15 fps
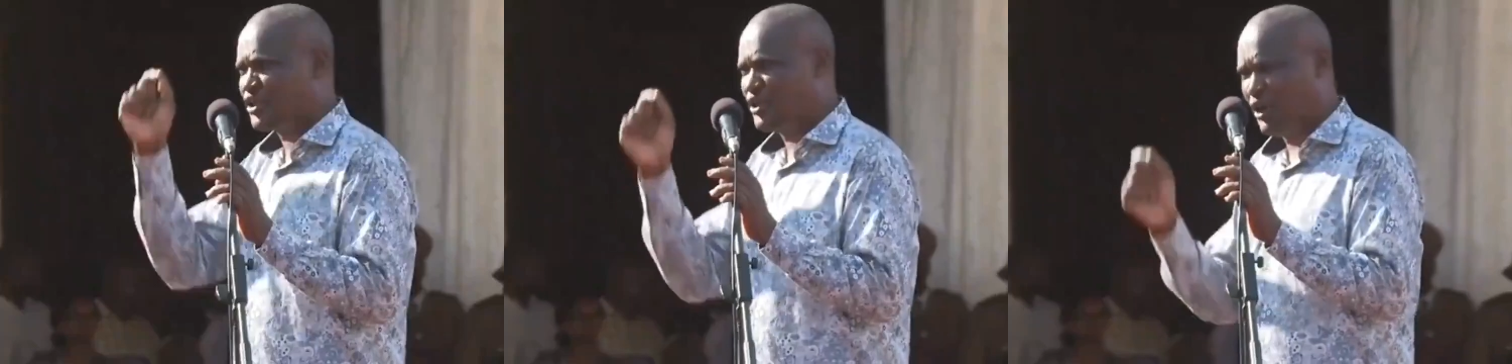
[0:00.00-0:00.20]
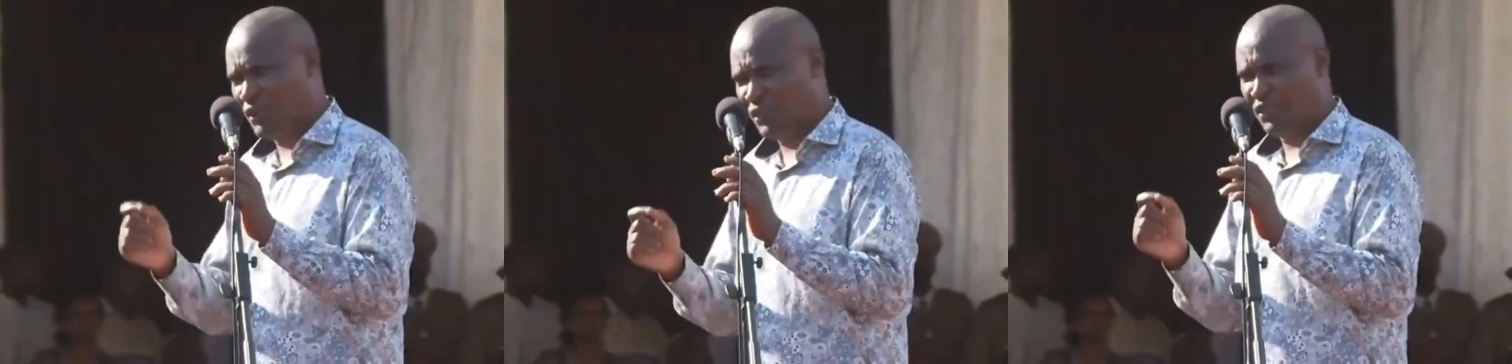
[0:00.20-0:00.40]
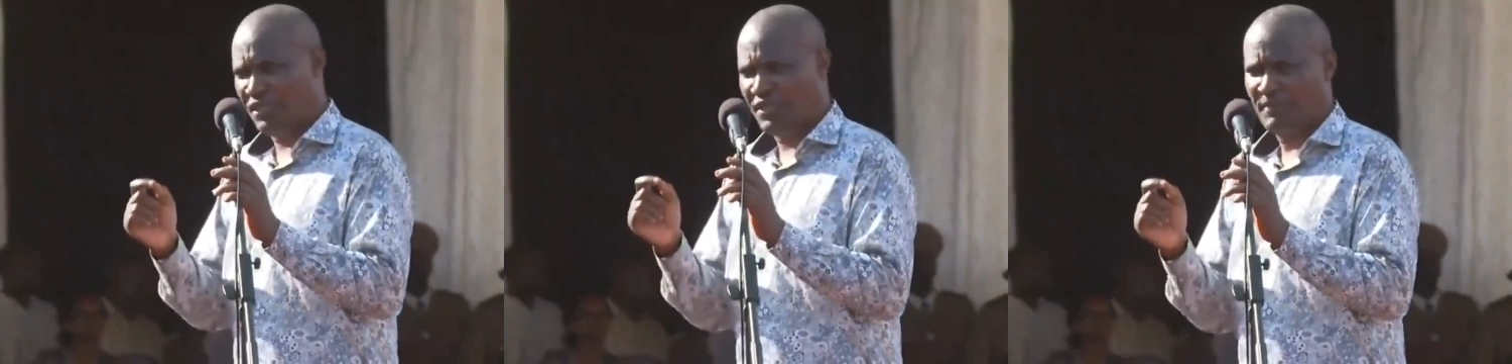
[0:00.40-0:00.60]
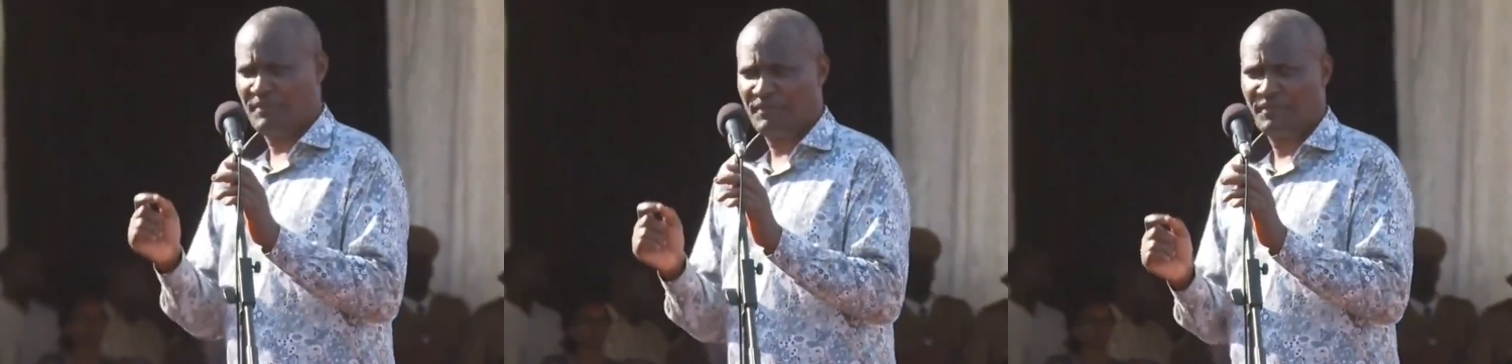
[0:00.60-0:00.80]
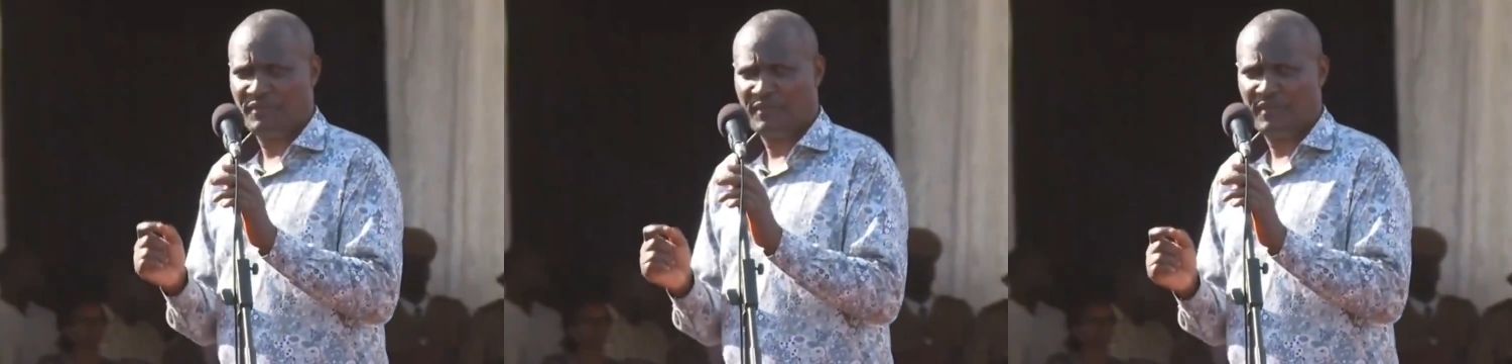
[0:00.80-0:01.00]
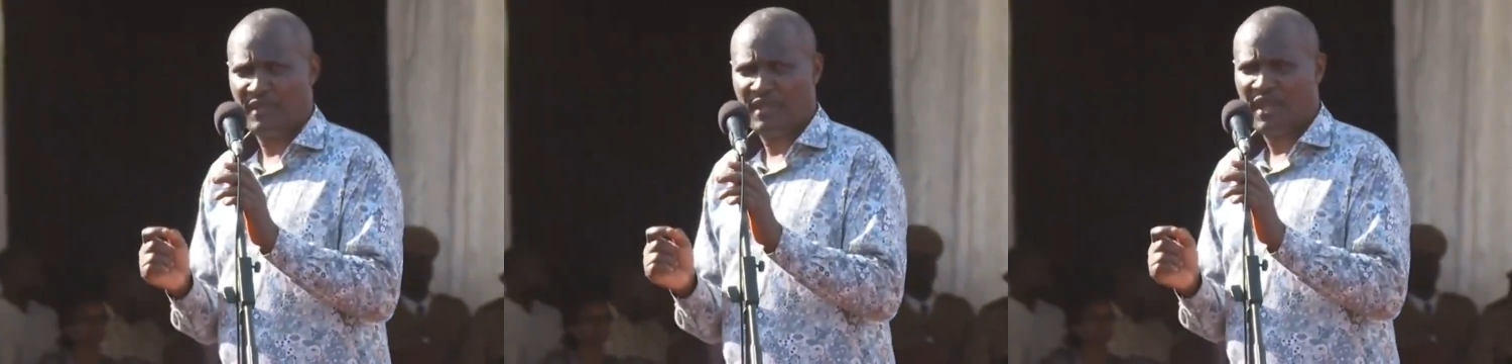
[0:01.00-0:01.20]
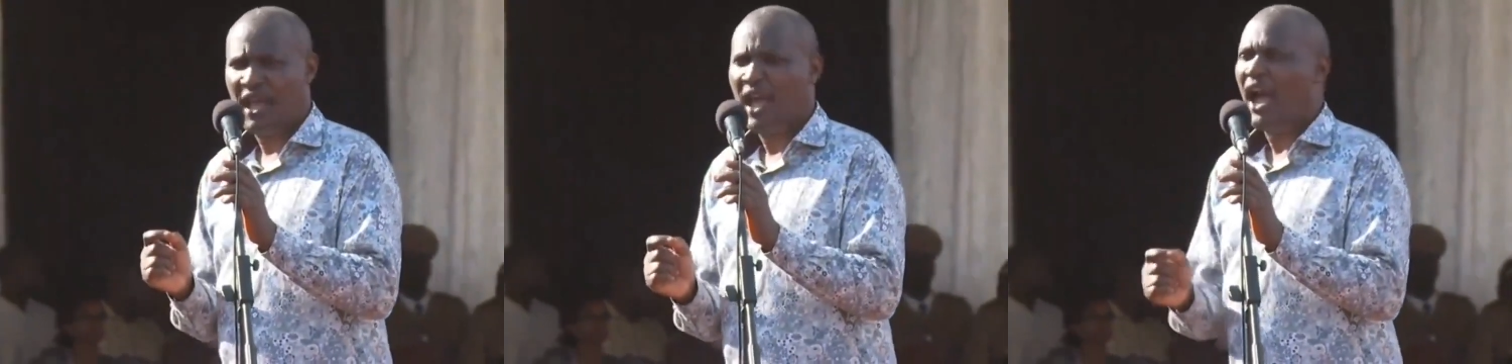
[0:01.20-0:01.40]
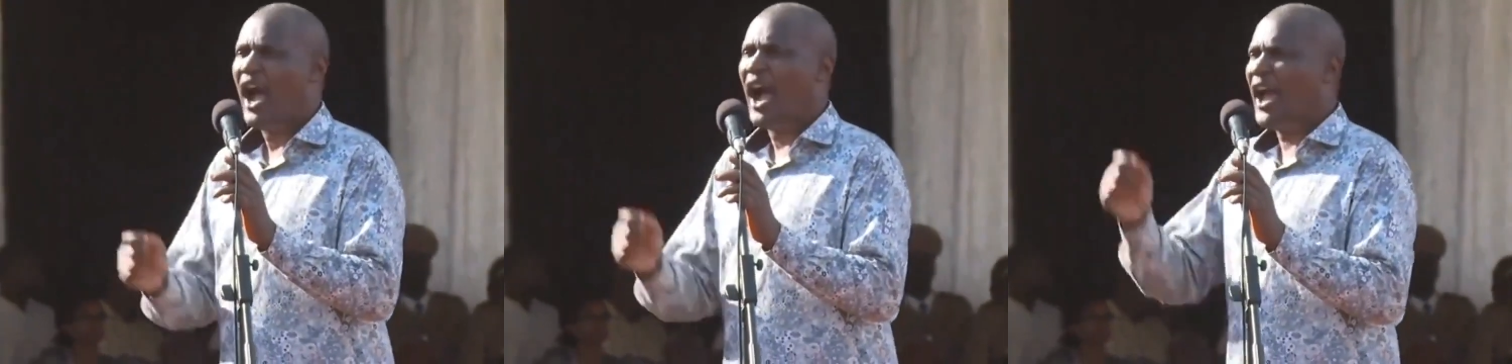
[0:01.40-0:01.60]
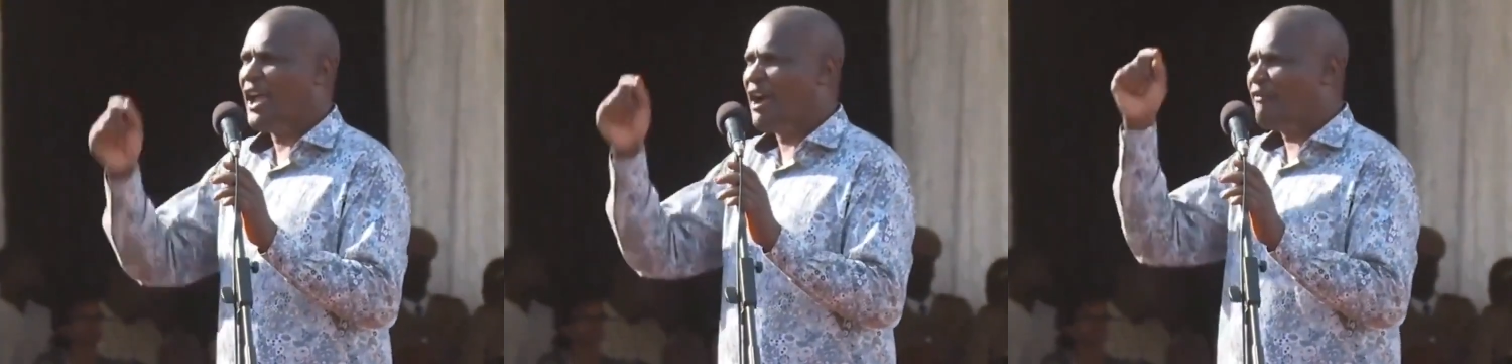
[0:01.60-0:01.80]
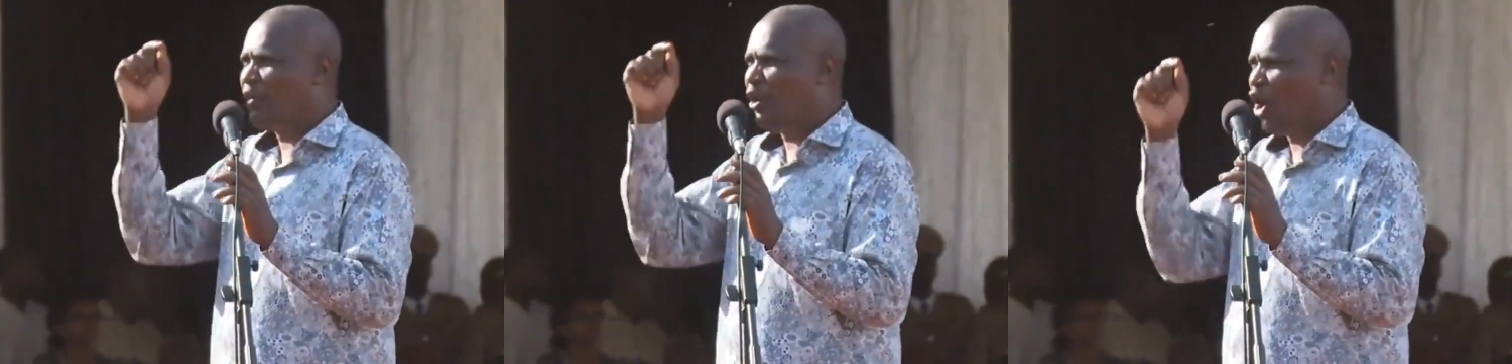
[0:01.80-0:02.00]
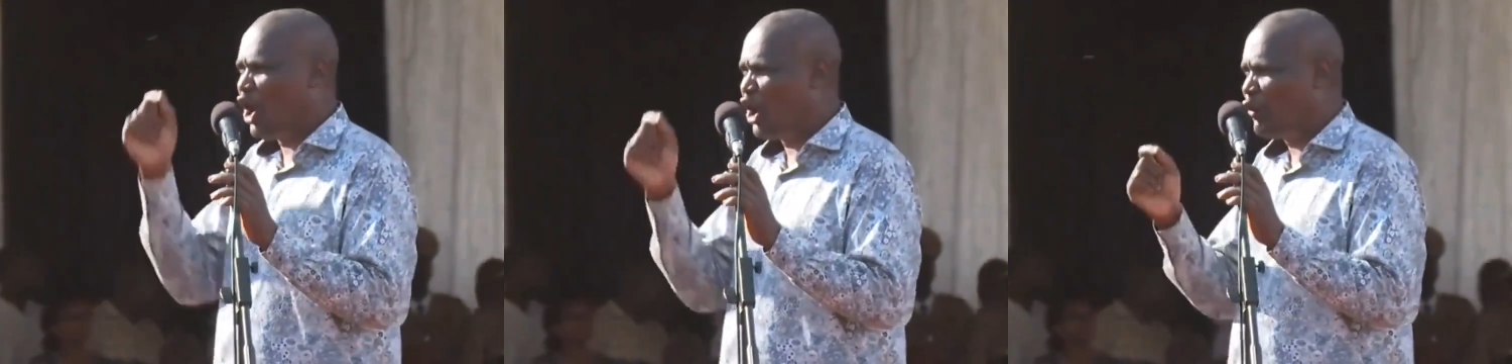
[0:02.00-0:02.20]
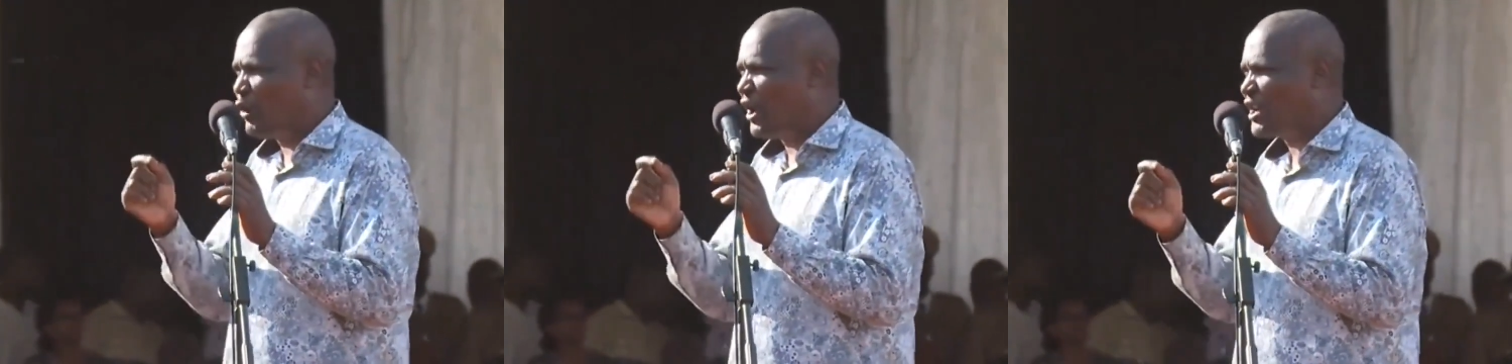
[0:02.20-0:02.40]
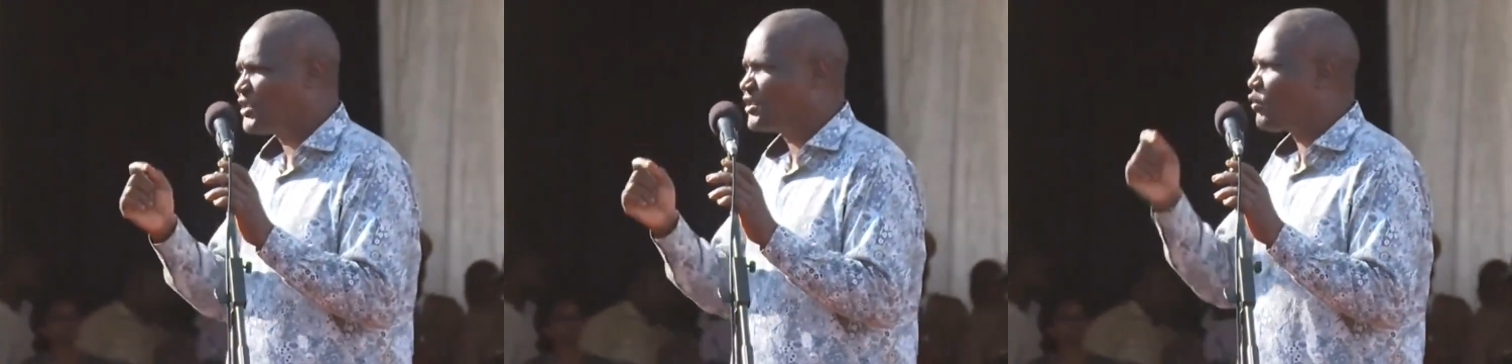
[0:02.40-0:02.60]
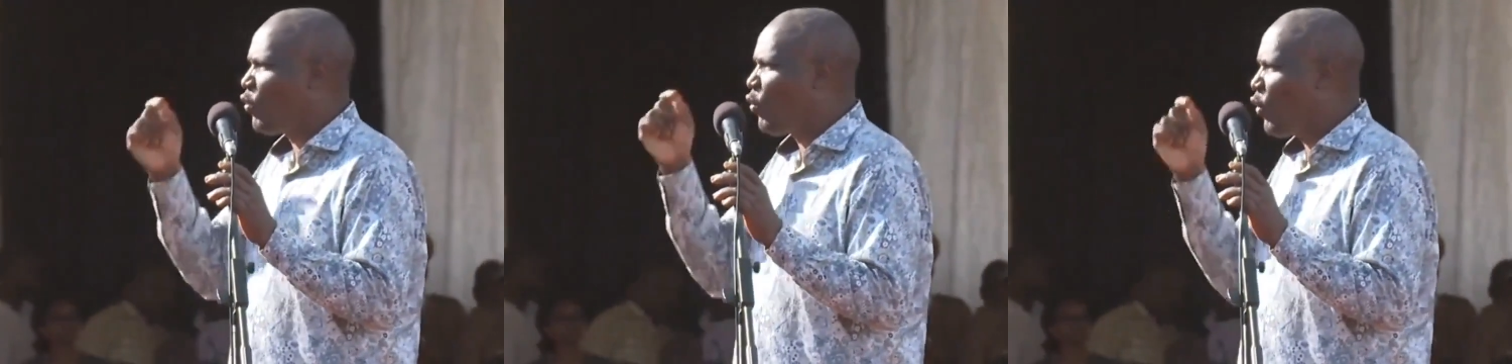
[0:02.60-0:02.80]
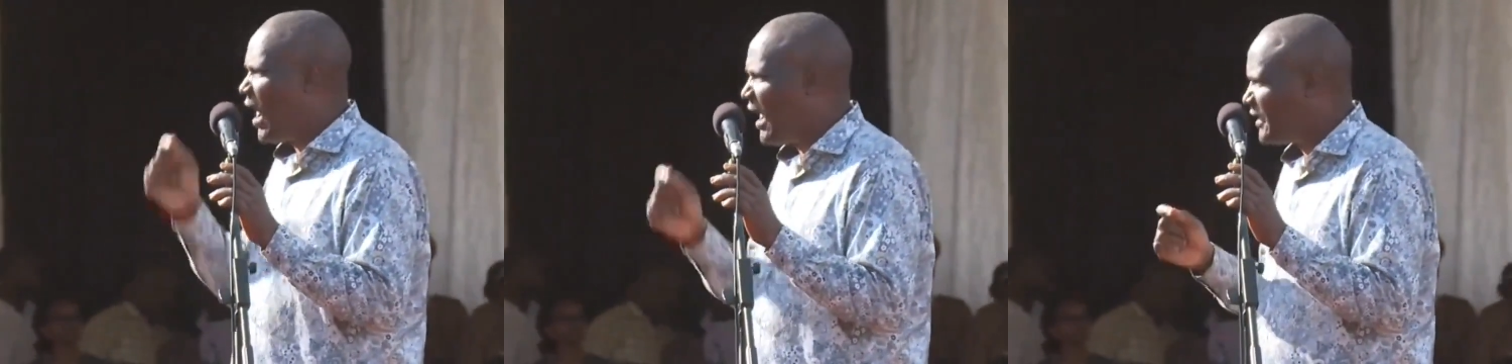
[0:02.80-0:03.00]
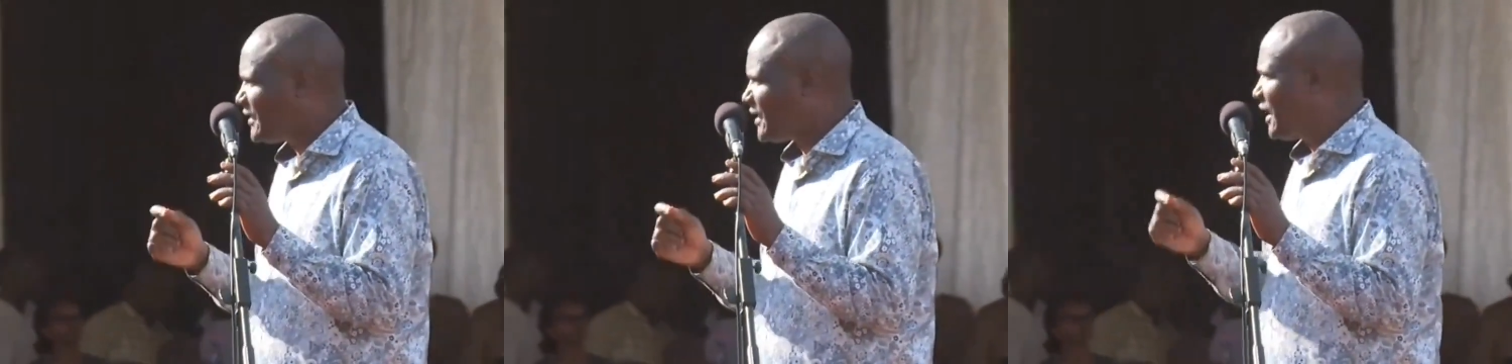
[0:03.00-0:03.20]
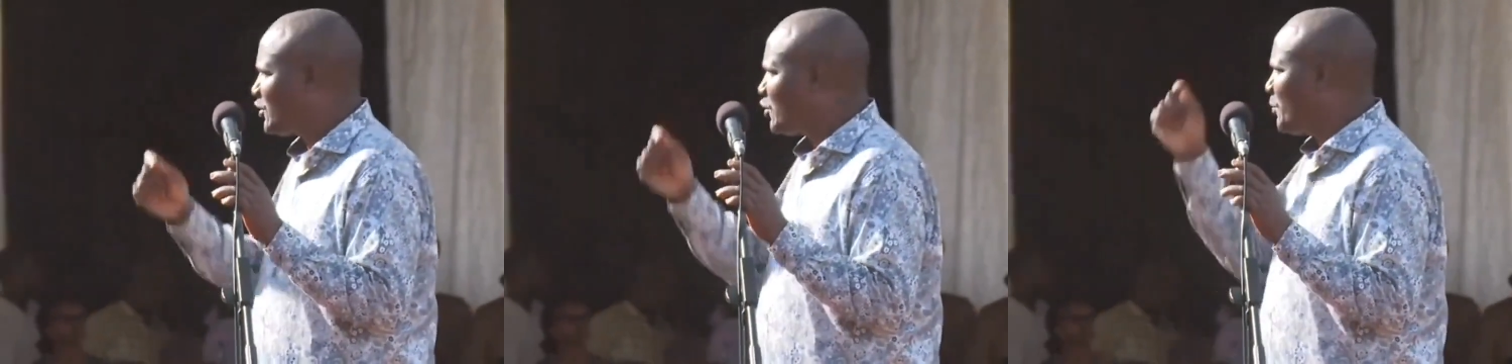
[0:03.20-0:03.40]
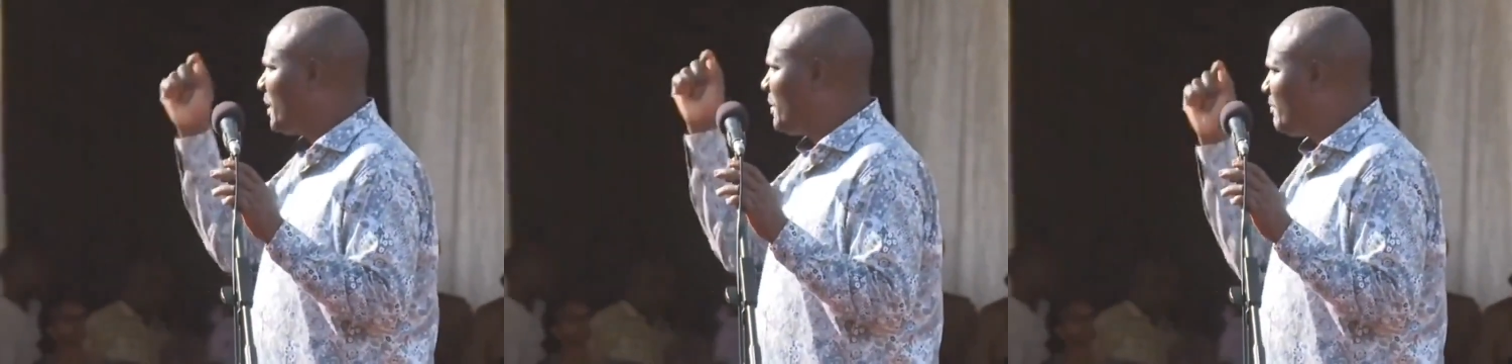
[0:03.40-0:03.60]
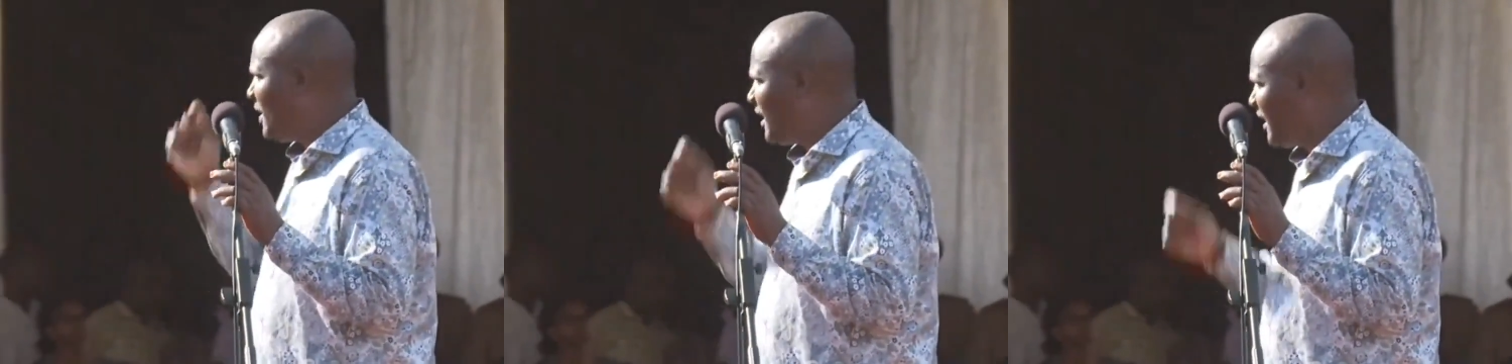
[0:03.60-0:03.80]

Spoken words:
truth, I have always wanted to be